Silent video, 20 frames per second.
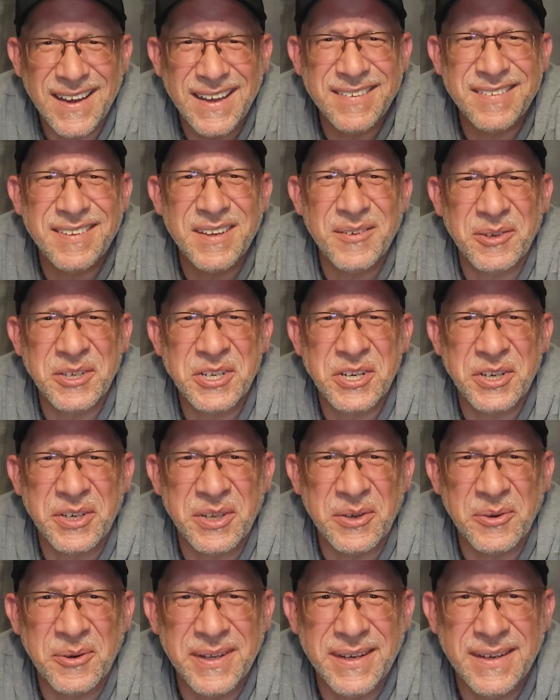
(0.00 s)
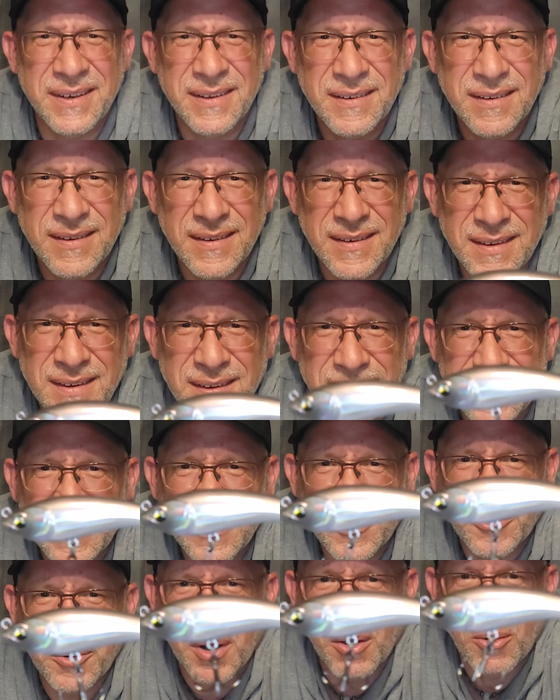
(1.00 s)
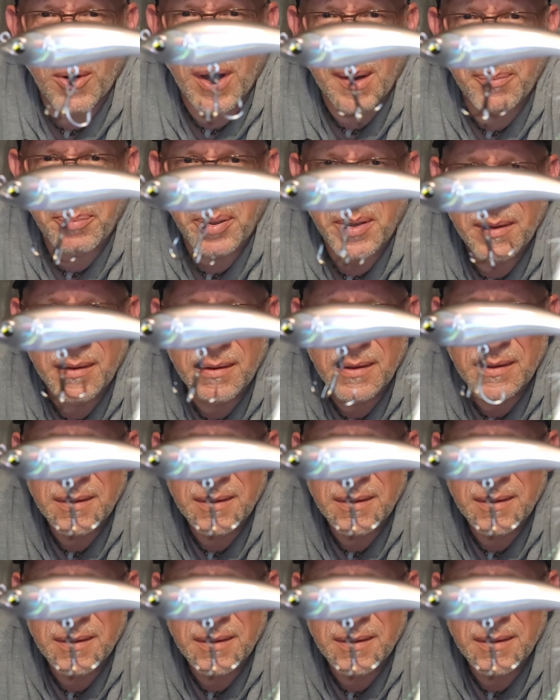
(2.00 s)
see what you're doing. Grow up.